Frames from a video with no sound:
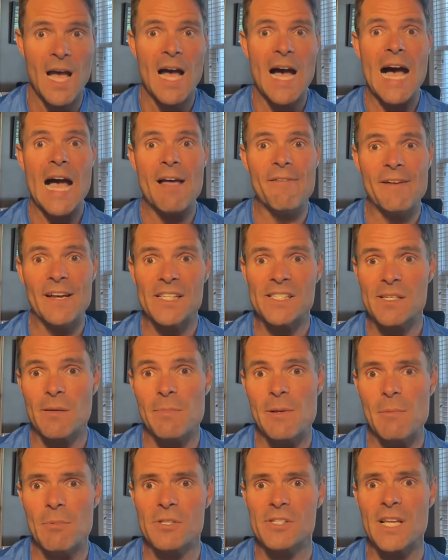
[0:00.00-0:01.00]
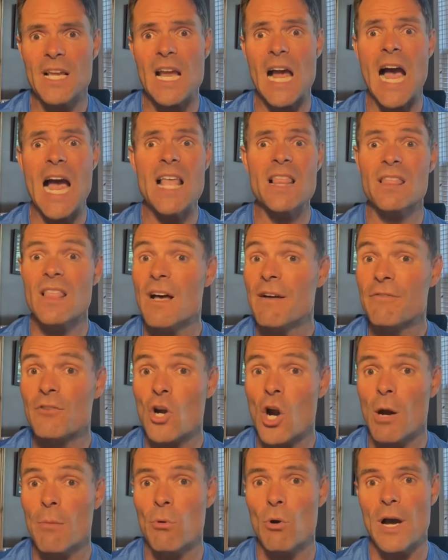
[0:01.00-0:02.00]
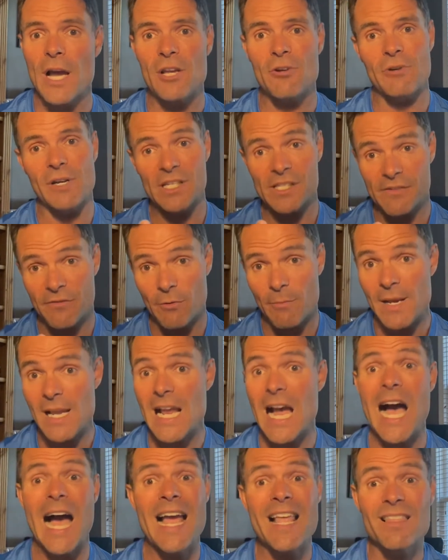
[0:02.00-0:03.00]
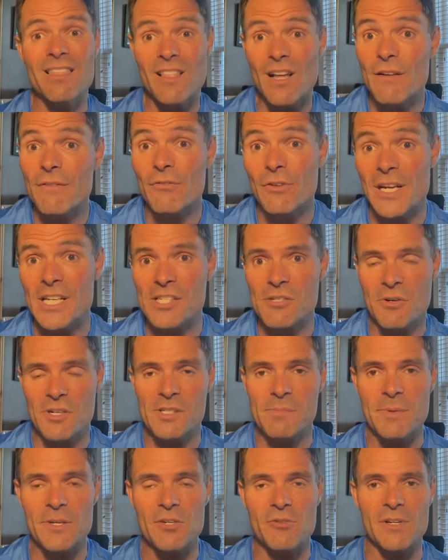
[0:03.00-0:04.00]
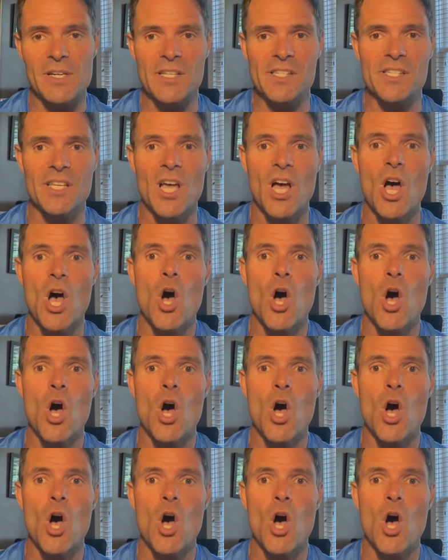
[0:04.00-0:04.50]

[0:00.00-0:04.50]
I've had some people say, I love carbohydrates. For me, I love Rice Krispie treats.